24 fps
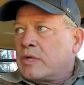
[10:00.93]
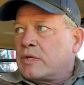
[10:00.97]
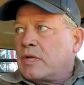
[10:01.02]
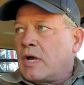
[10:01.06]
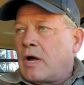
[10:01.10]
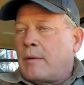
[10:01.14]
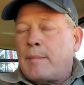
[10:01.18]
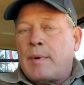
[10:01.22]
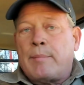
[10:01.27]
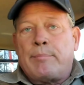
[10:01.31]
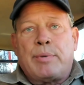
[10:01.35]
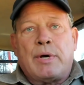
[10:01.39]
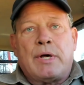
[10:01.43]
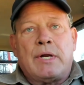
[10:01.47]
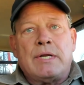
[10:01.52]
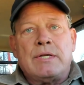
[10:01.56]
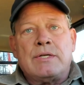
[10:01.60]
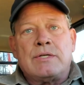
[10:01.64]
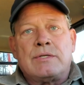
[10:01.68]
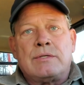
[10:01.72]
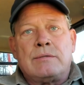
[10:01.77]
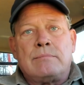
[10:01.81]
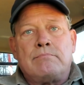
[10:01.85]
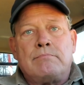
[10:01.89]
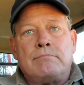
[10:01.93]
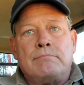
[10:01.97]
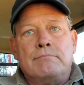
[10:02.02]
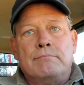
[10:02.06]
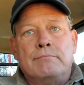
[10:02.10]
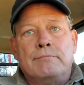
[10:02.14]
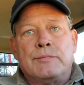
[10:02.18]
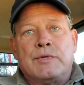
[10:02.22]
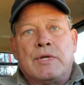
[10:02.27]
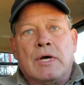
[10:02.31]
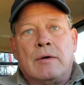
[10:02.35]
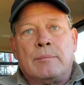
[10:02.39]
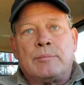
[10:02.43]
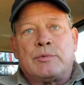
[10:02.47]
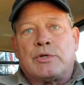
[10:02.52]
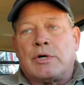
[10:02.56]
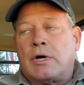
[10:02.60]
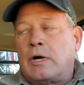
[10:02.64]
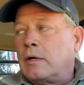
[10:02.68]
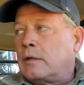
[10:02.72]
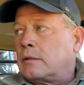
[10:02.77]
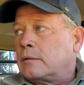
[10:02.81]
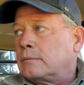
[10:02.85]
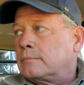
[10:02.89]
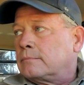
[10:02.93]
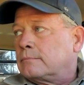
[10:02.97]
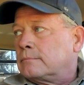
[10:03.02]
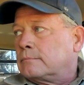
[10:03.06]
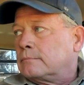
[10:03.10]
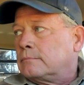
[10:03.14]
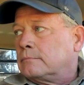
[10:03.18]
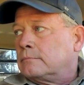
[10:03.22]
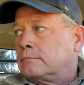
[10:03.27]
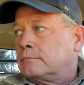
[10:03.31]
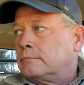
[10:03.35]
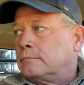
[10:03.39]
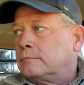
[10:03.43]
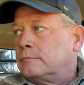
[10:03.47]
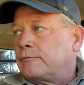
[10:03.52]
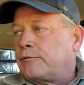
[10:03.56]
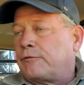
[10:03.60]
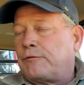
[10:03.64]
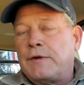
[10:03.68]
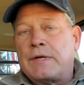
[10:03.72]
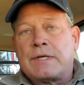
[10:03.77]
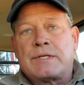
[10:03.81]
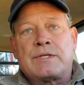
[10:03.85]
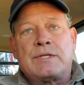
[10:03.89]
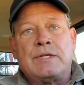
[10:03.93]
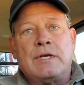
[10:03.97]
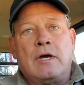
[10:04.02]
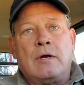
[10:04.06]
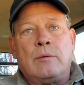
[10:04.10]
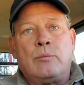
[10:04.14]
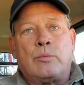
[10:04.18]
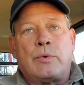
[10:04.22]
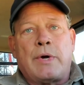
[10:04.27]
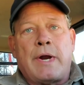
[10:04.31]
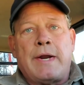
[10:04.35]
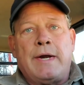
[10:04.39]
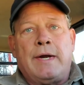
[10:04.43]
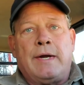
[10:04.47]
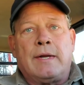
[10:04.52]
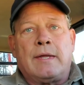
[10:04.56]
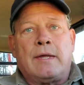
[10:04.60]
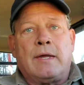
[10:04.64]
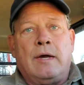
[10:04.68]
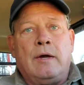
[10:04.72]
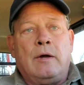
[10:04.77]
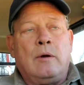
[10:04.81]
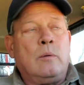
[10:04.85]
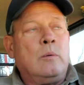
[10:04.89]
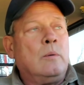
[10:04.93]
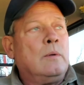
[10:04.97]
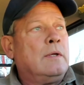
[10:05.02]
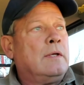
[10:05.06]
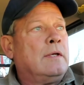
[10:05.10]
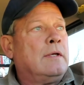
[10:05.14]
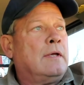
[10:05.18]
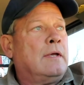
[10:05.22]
got my buddy's dump truck fixed up, ready to go.